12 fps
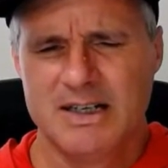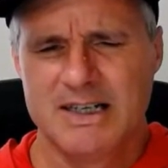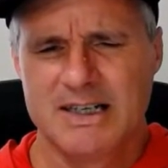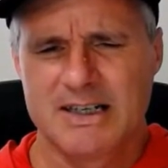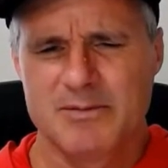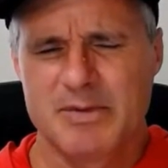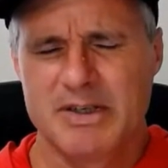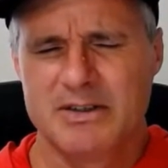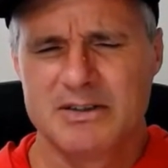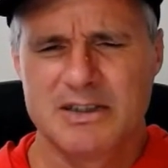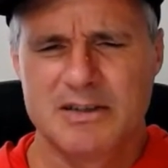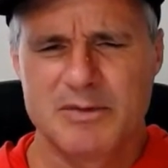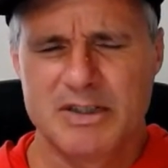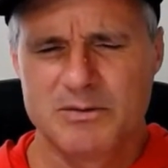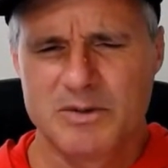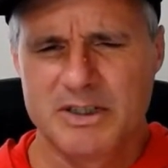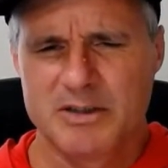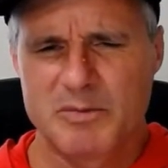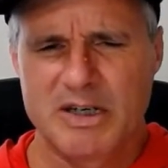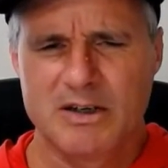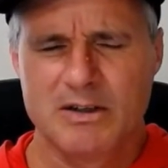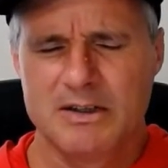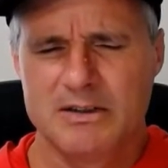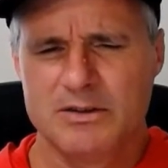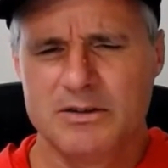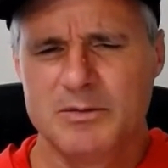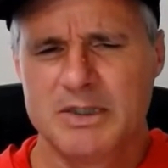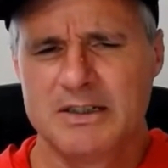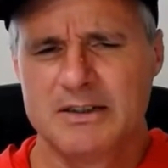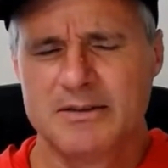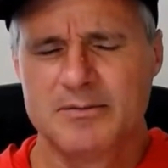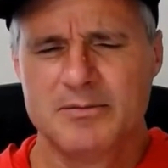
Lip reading: And I kept hearing something running parallel to me.